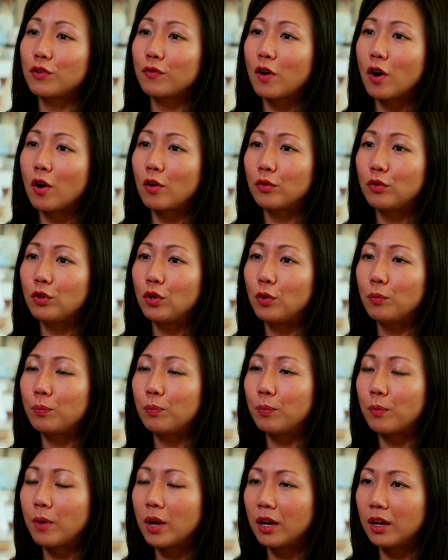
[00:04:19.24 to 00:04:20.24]
of our new
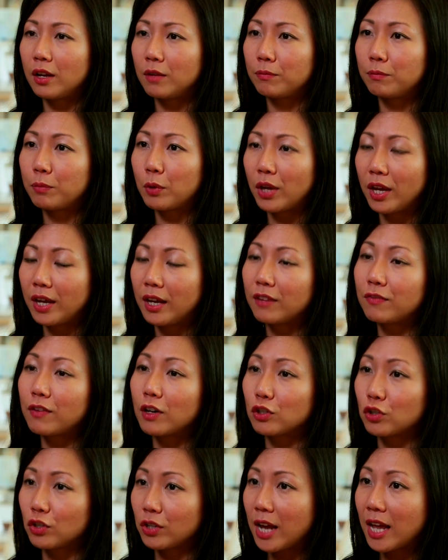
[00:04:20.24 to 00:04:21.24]
booking
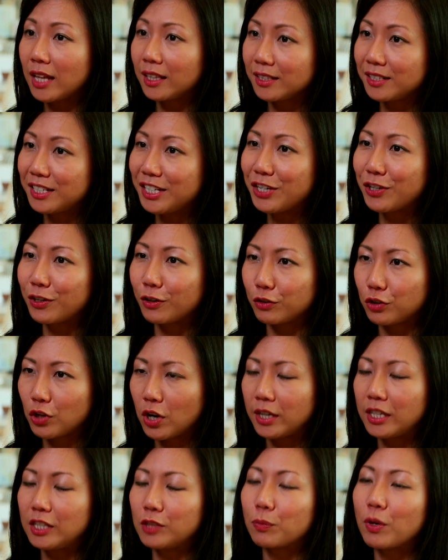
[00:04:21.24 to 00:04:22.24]
functionality on our
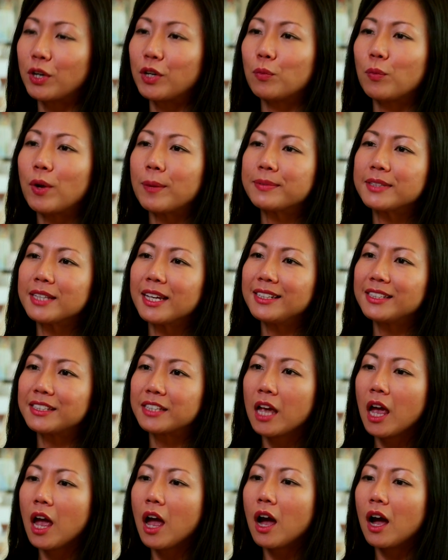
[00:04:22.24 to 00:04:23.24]
Chinese branded
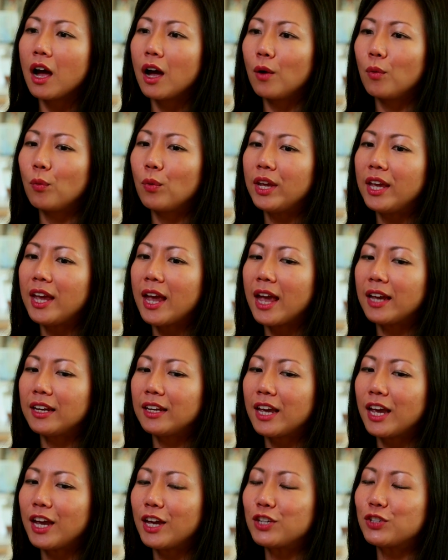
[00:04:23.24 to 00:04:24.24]
websites, we
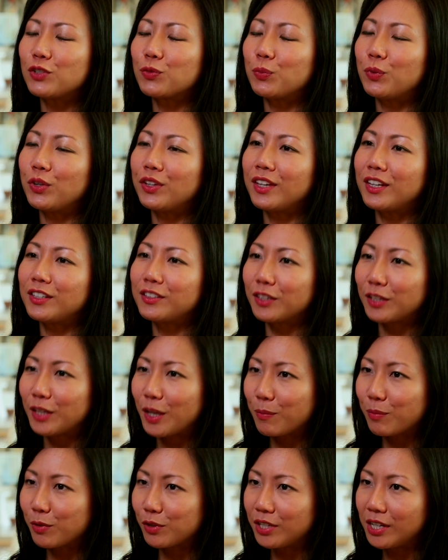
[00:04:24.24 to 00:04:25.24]
engaged with a
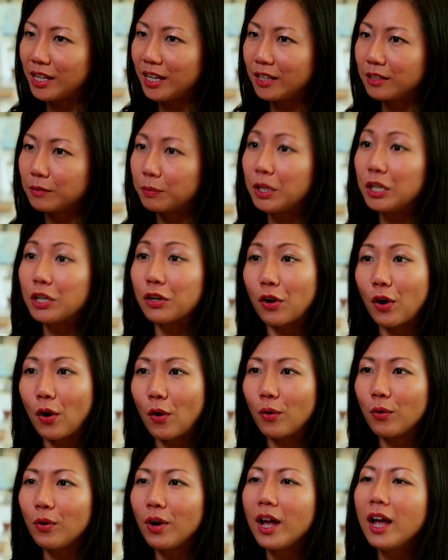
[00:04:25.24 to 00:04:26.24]
celebrity, Peter
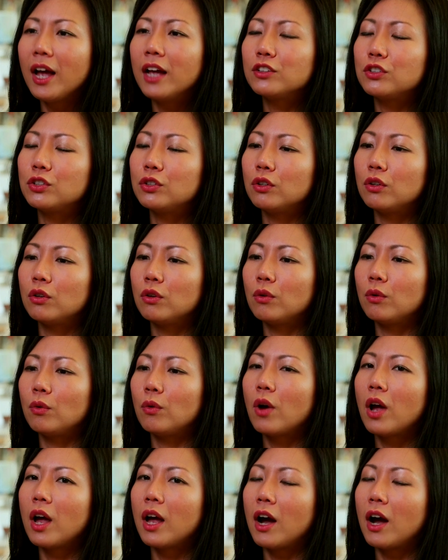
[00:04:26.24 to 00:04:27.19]
Ho, to